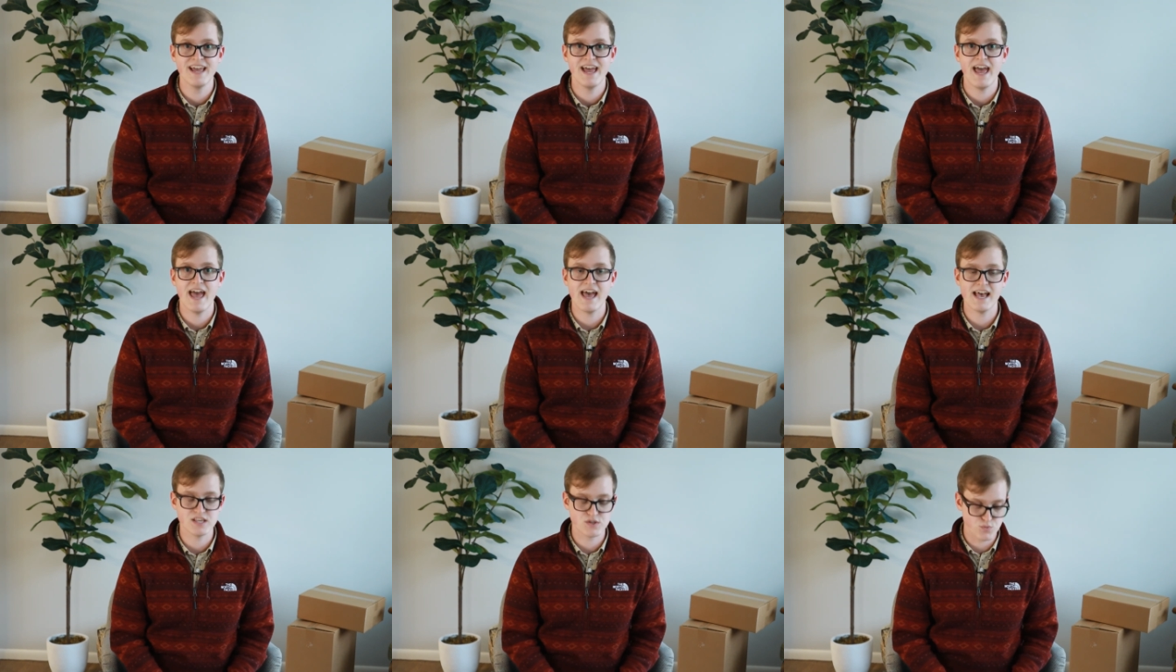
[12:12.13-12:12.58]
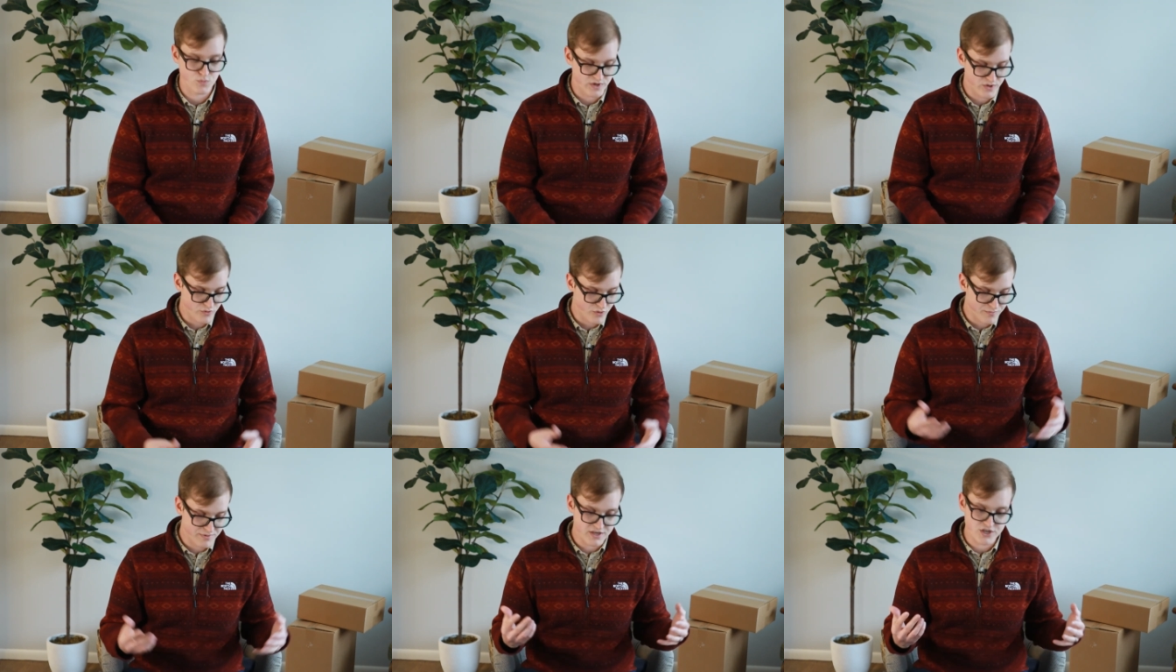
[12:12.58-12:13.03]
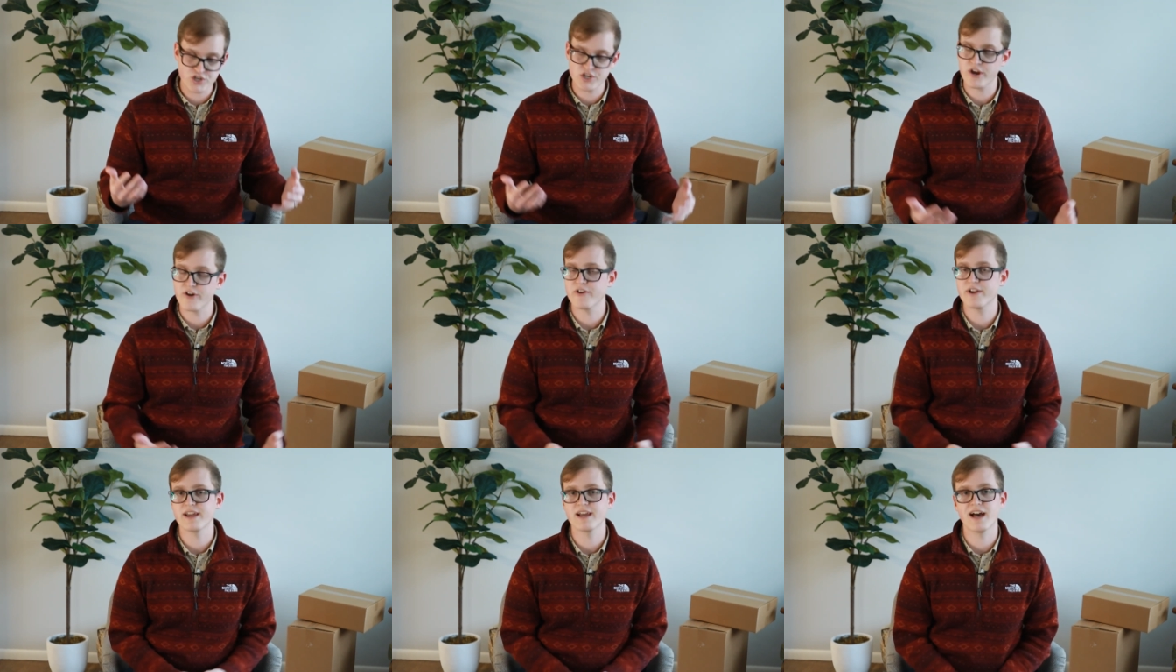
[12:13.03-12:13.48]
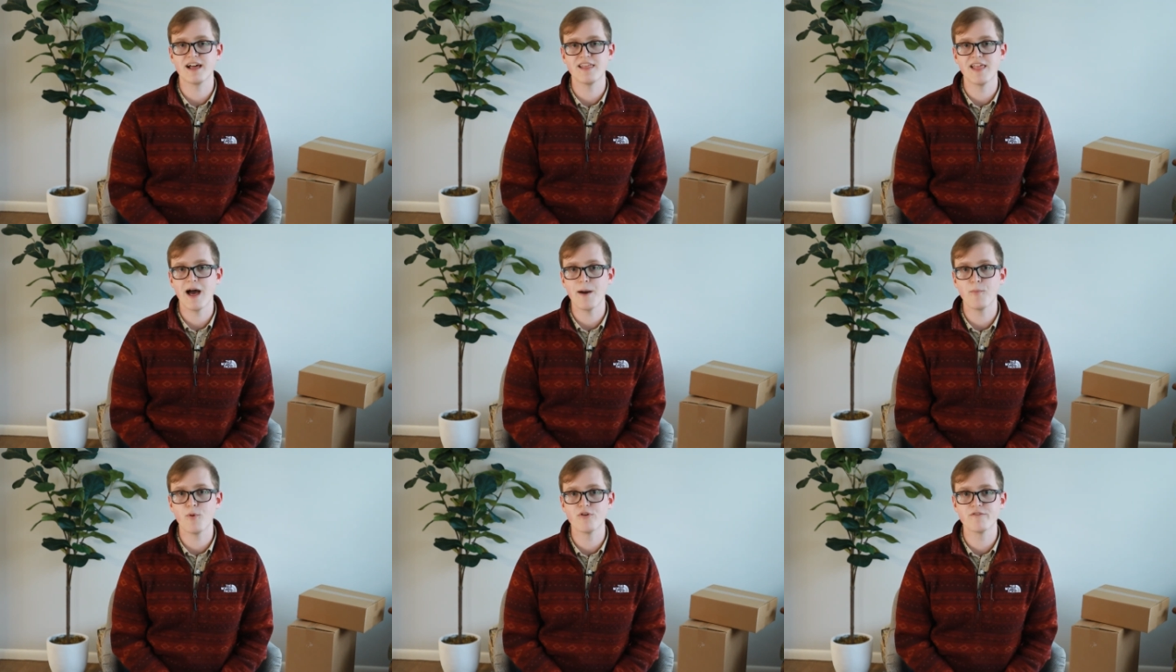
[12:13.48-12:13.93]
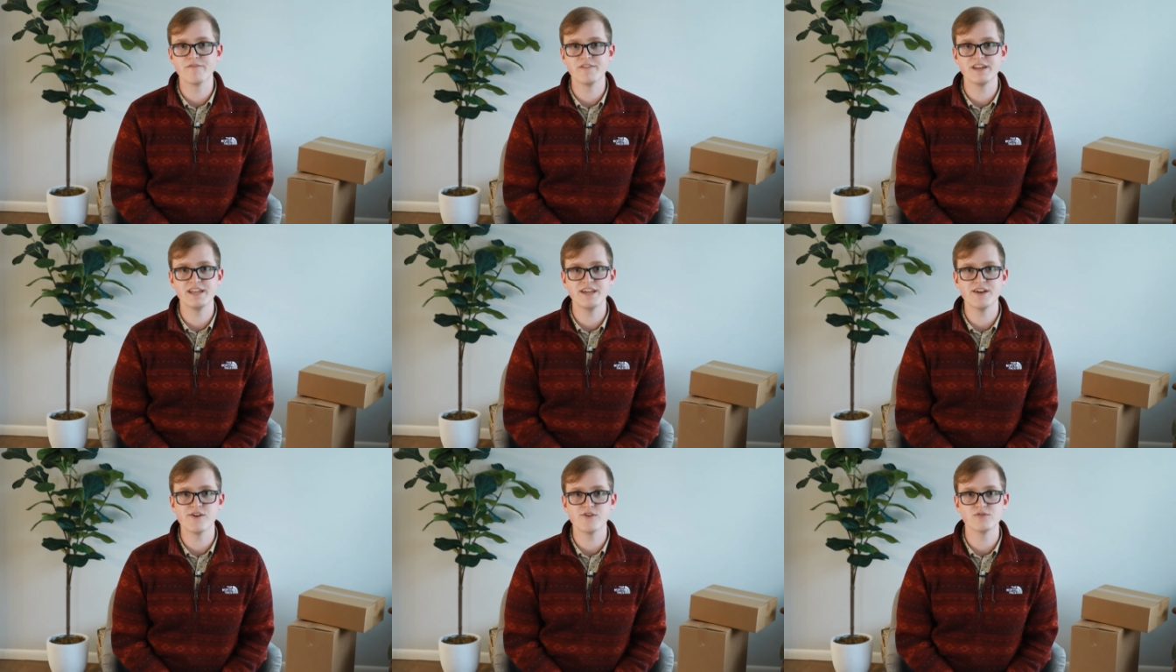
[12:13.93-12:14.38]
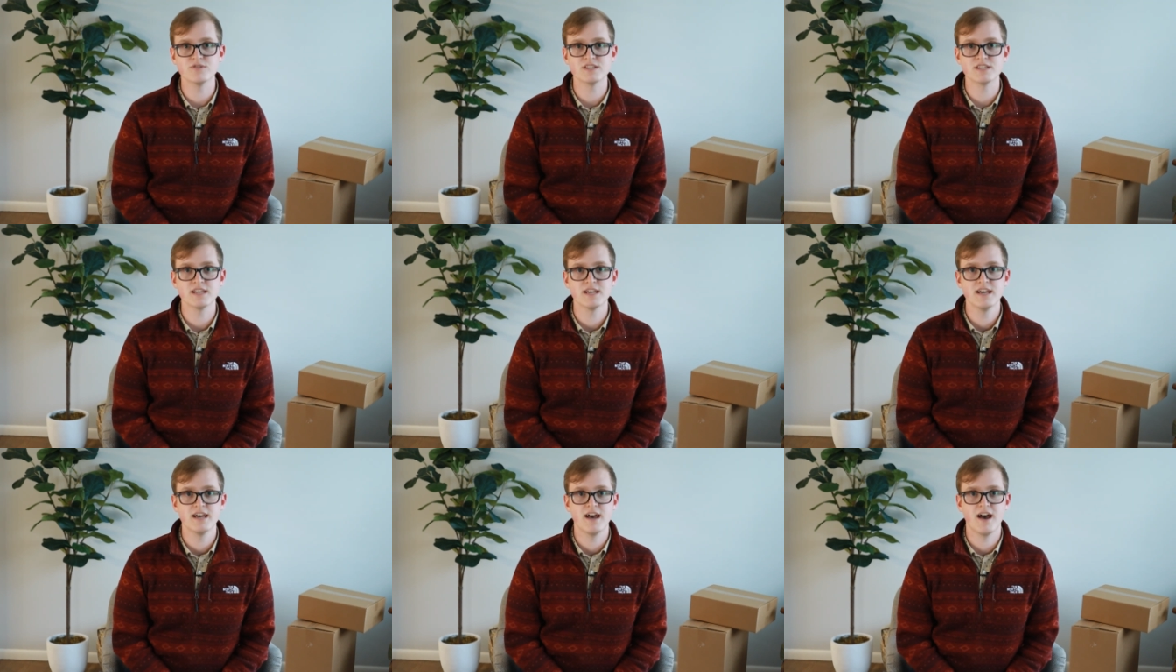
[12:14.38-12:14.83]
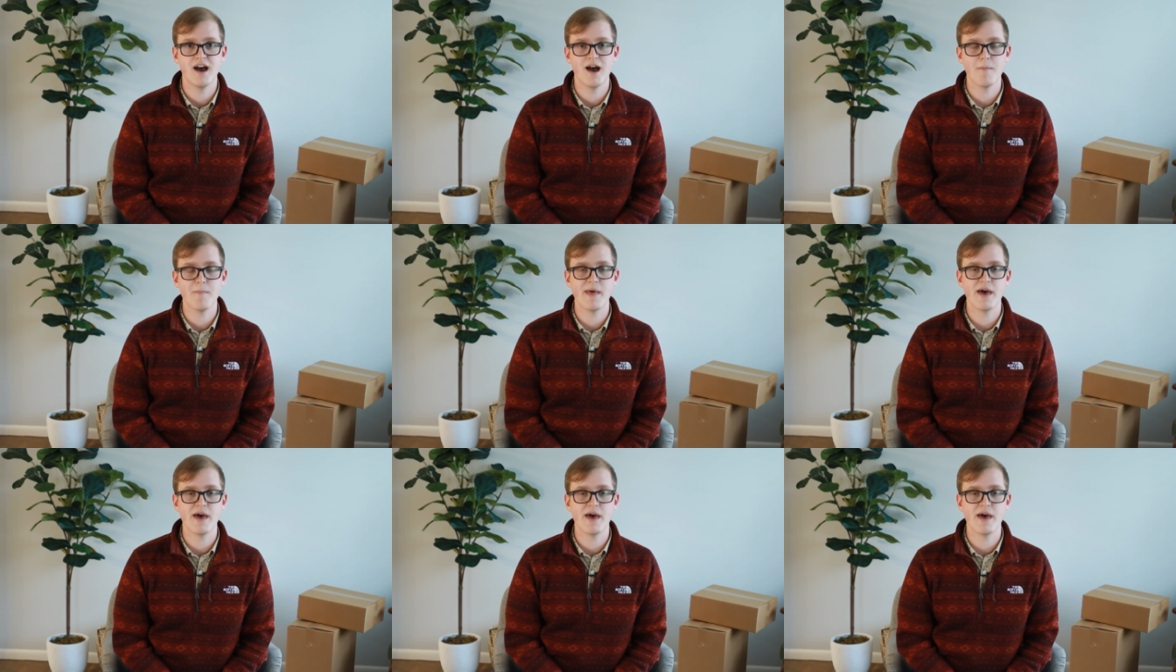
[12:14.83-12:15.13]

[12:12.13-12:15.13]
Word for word: as we will be sharing a lot more videos um,